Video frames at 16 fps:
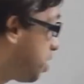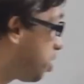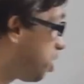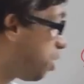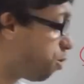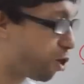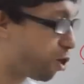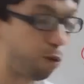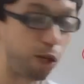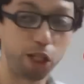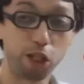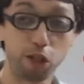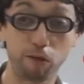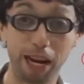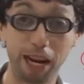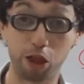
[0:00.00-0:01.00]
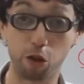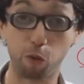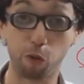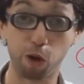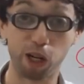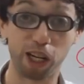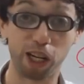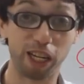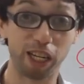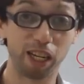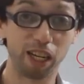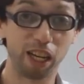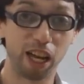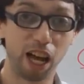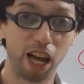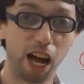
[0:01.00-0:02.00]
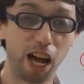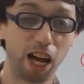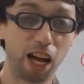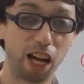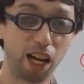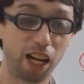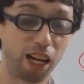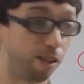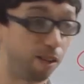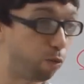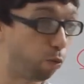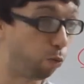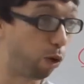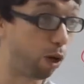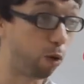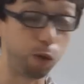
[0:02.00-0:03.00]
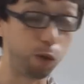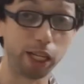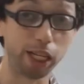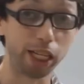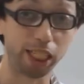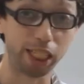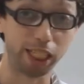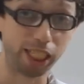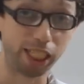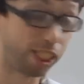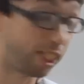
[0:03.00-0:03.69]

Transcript: So you want to write the word, what week is